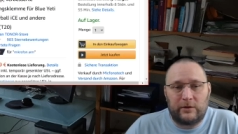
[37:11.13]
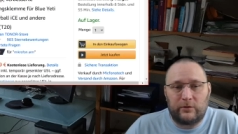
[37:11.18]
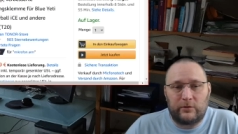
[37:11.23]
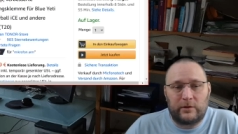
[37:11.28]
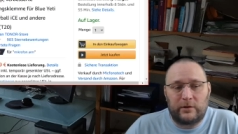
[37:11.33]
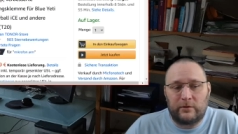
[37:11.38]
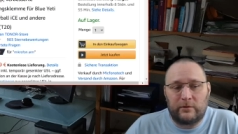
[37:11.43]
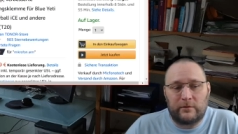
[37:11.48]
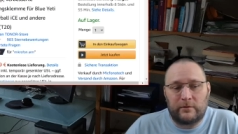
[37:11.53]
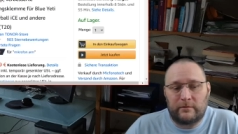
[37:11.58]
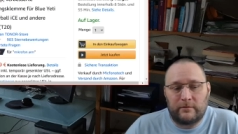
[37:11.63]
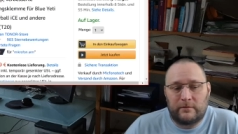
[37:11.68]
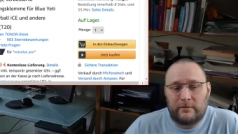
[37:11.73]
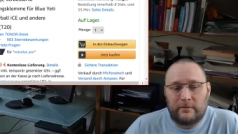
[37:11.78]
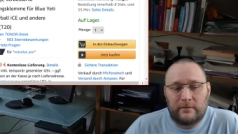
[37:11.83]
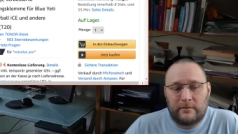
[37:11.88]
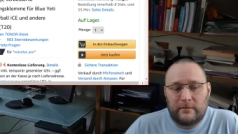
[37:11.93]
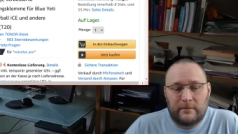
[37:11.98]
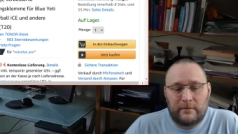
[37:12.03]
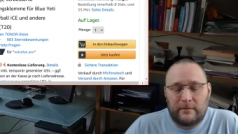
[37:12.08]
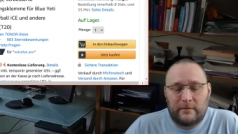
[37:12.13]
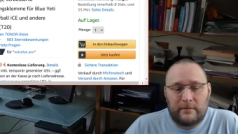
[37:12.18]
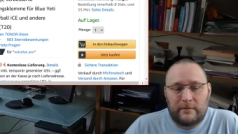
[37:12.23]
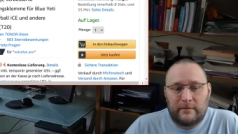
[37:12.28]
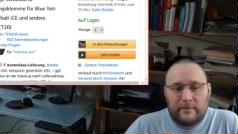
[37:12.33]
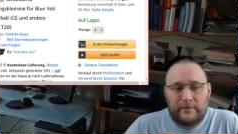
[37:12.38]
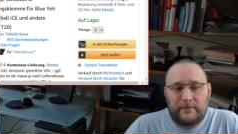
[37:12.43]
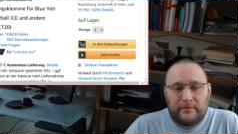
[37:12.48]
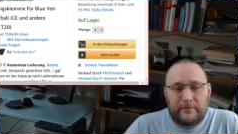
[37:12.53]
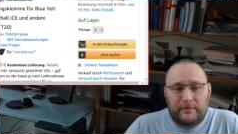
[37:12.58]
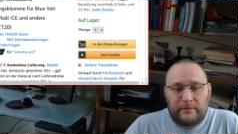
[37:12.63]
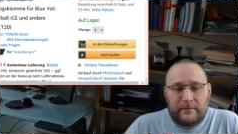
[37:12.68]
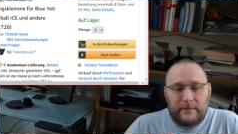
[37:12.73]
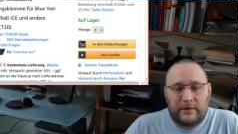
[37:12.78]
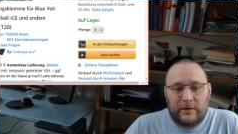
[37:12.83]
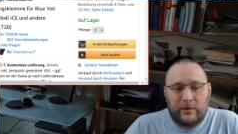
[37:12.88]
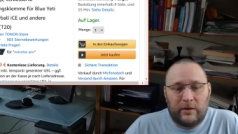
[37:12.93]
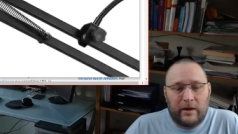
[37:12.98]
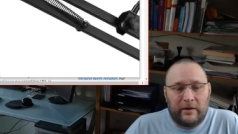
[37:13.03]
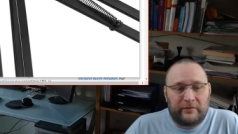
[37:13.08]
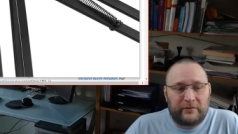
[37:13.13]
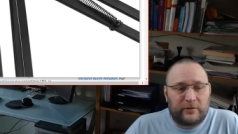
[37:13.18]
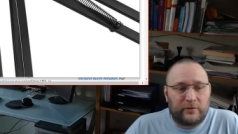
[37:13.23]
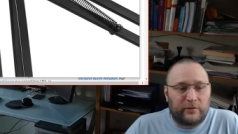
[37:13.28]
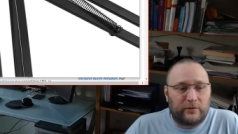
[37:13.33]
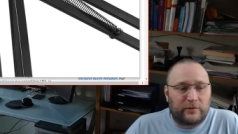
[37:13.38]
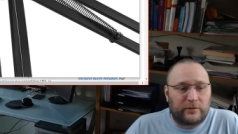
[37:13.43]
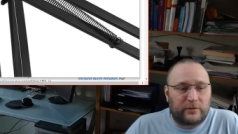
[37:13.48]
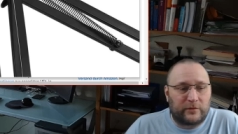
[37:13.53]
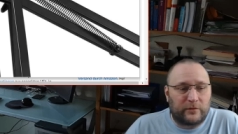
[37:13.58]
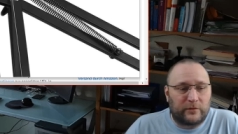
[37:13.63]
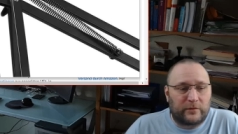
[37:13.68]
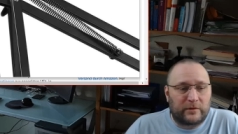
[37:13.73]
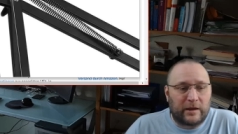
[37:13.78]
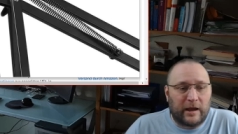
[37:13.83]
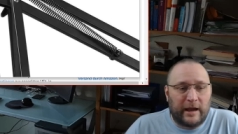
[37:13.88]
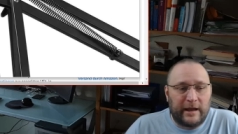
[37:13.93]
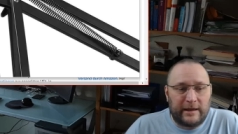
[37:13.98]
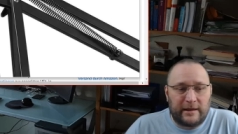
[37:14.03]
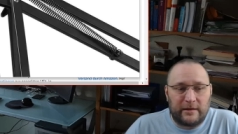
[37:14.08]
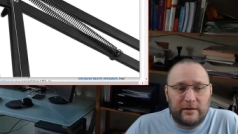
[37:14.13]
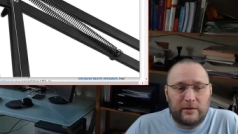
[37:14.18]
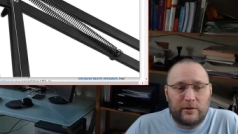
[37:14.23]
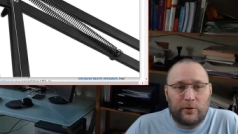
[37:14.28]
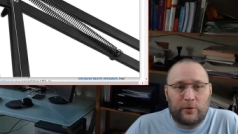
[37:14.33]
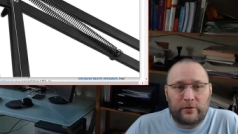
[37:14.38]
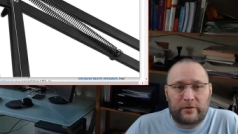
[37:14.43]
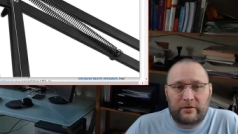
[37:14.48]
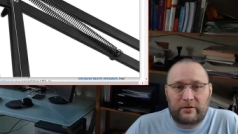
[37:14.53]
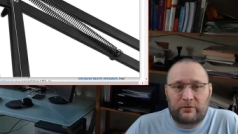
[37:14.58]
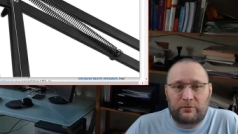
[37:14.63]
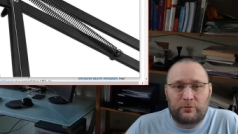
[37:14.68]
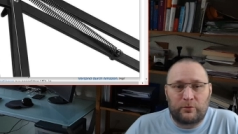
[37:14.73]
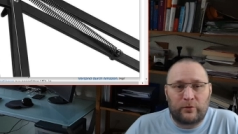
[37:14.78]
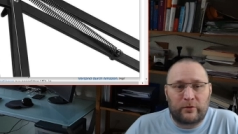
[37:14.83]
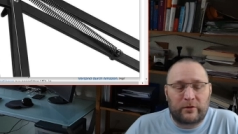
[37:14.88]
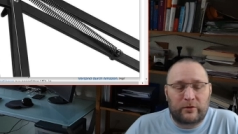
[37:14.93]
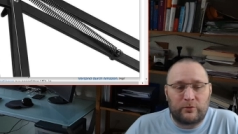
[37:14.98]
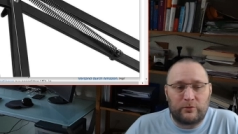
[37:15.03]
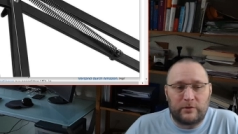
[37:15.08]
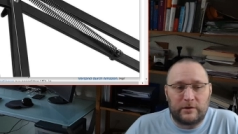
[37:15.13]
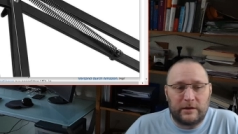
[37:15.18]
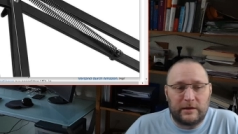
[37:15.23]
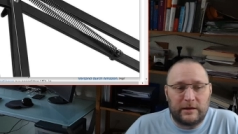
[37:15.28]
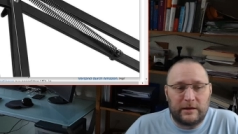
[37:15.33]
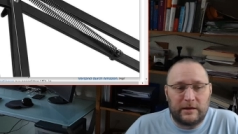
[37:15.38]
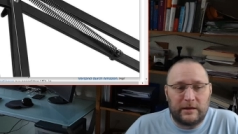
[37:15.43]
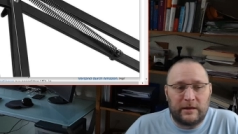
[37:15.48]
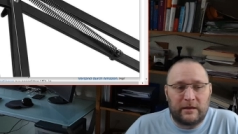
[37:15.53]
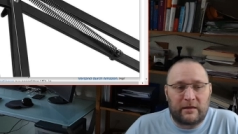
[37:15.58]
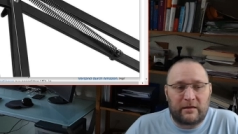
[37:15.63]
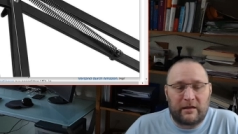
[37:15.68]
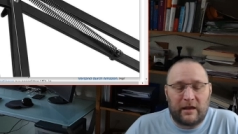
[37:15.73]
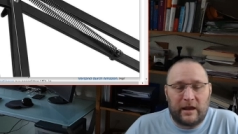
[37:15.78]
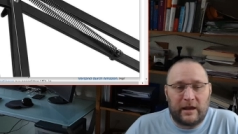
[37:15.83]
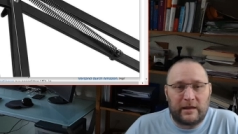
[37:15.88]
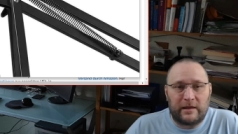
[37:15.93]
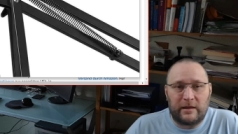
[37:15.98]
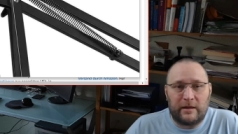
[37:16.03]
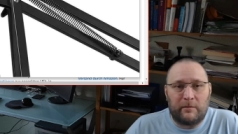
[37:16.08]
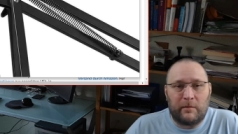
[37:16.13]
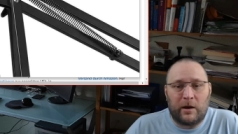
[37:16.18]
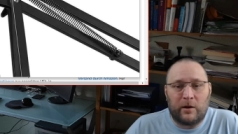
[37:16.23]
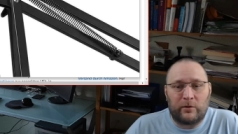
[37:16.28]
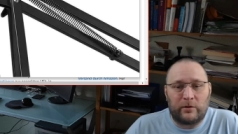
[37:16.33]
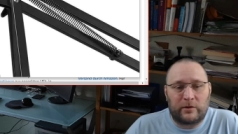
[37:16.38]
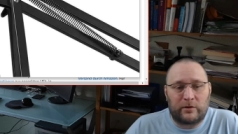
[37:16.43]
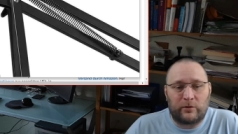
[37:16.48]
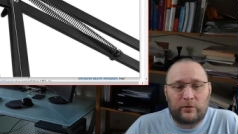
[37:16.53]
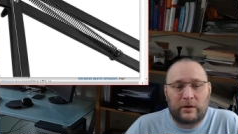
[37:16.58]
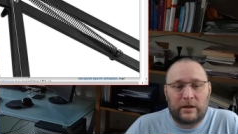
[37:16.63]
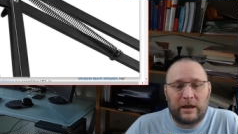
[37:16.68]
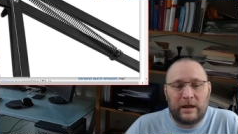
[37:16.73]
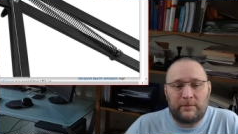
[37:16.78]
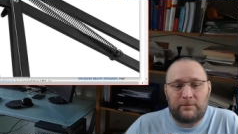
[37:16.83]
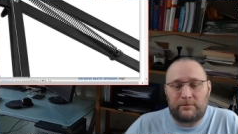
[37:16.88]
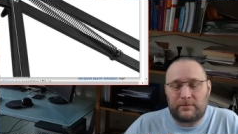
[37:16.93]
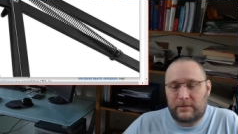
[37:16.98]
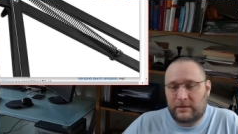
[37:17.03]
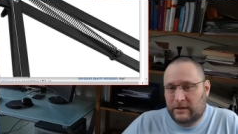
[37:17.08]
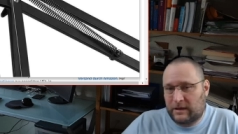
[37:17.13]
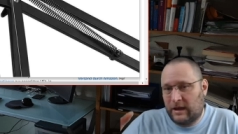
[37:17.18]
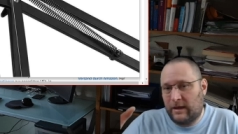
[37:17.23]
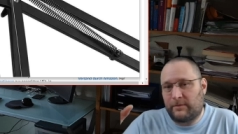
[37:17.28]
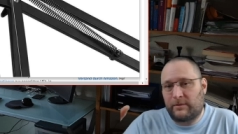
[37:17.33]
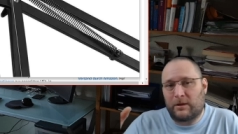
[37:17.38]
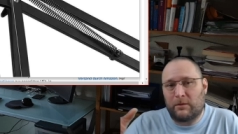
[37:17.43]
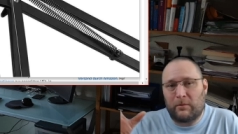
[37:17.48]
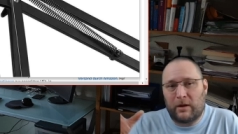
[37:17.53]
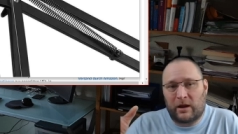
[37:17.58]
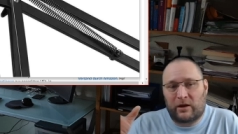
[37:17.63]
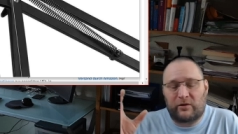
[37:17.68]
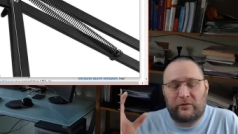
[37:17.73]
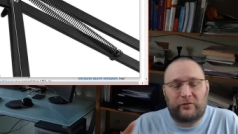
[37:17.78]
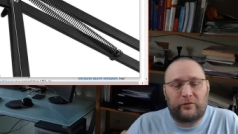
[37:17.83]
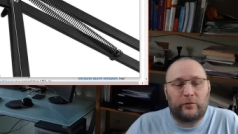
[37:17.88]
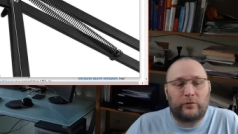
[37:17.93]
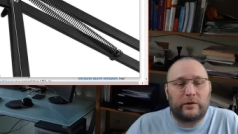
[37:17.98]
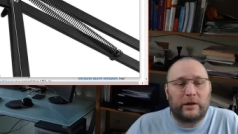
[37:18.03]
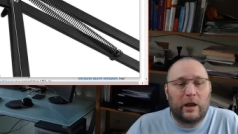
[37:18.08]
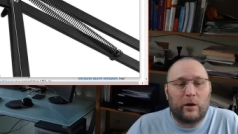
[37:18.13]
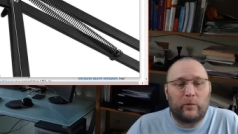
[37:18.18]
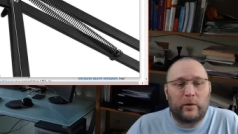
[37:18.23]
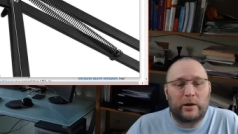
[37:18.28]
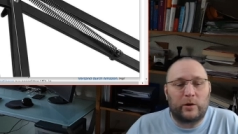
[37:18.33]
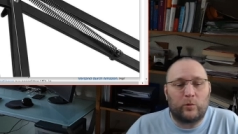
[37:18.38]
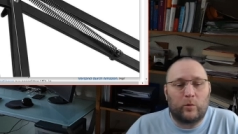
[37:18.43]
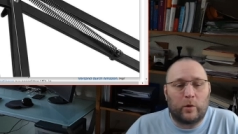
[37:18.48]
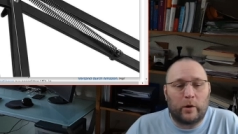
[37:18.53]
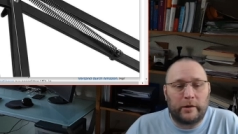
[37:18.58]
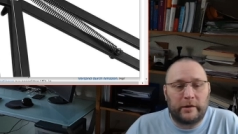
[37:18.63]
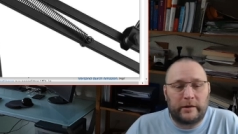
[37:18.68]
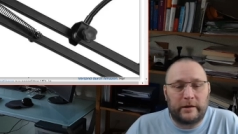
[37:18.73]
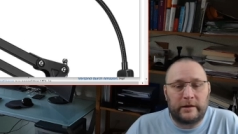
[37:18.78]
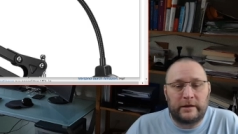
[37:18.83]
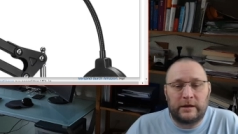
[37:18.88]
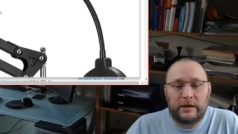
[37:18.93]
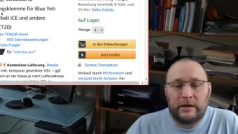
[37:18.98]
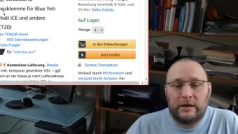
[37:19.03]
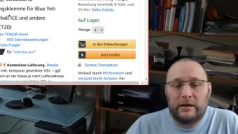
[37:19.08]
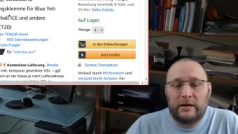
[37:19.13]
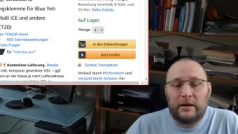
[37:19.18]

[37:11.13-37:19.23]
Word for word: you you have to to tighten those screws to an insane amount to keep keep the microphone there where you want it.